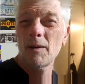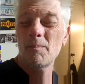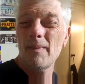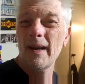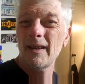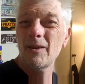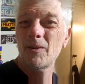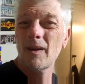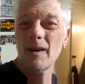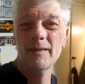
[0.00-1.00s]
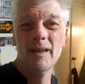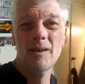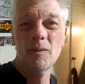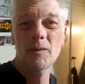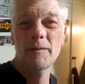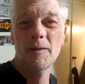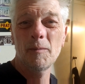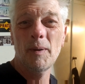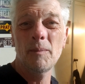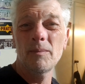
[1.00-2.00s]
a manual cutout on the
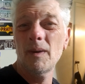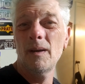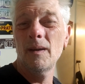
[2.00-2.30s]
fuel pump,